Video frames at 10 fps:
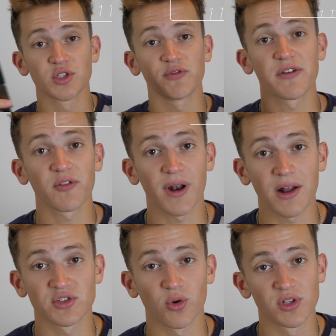So if you ever run
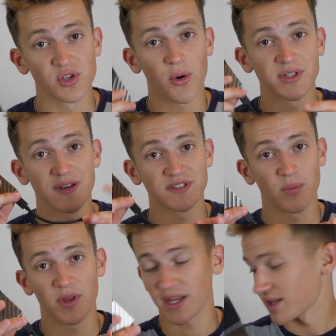out of storage, you always have
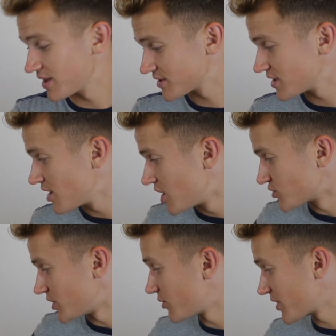something like this.
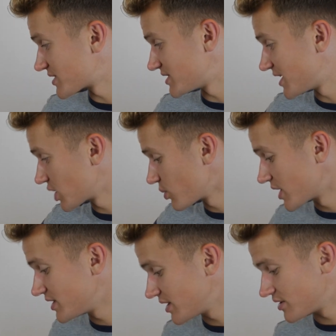So I don't think it's a terrible
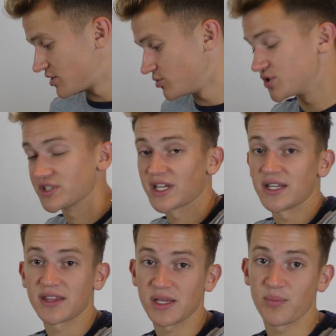idea to just
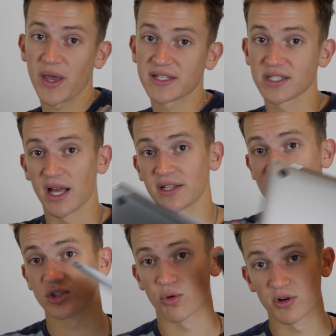get the baseline
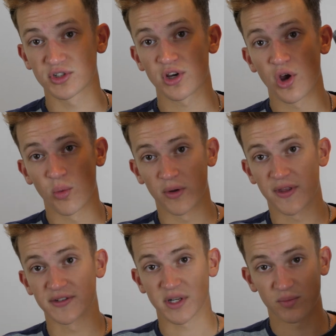storage with
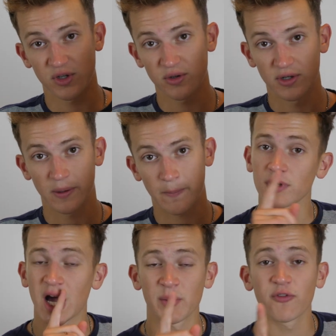this computer.
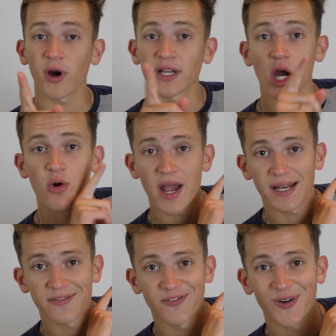Now before I go
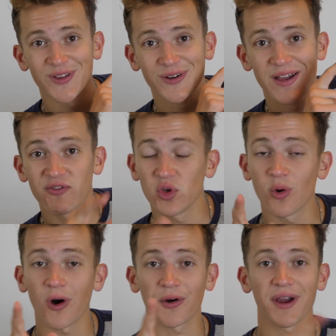any further, if
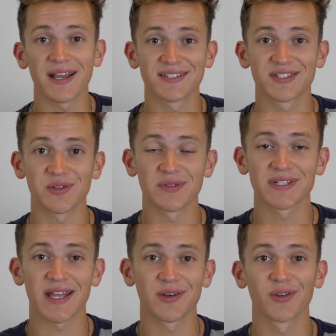you are a
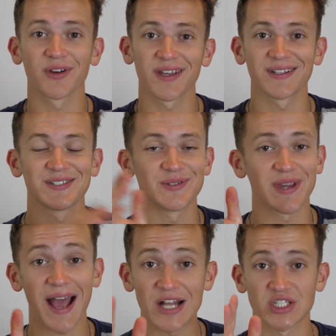student and you're looking to
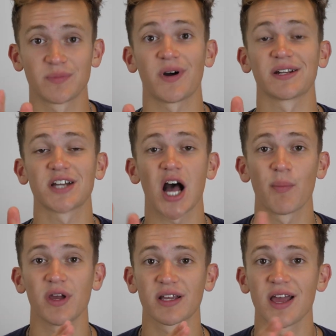catch up on a
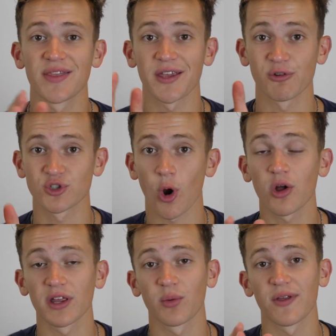topic that you're
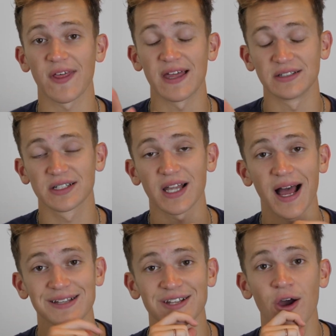struggling with in
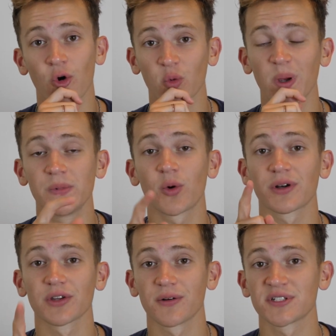class, or maybe you want
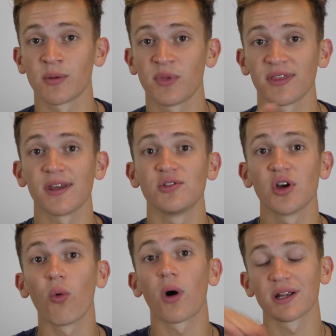to learn something that you
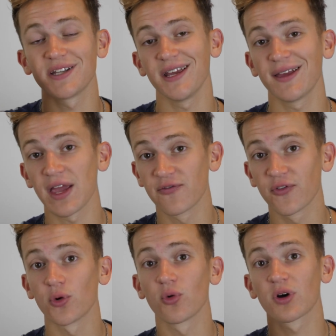don't want to take a
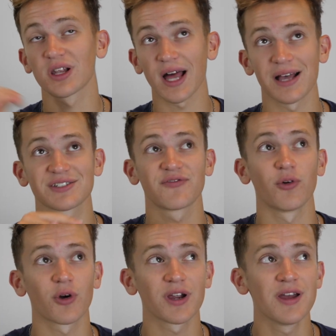full class
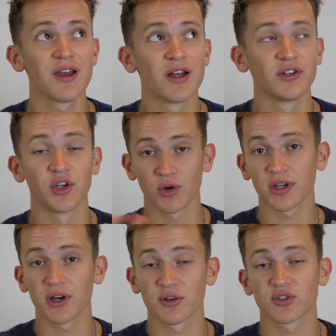for
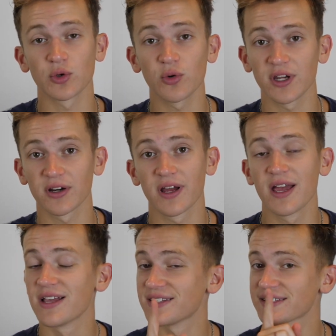during your school year,
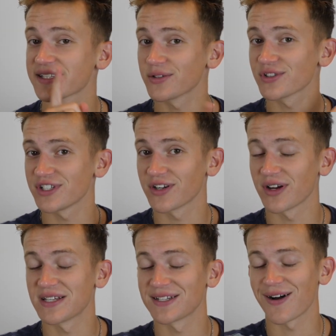Skillshare is an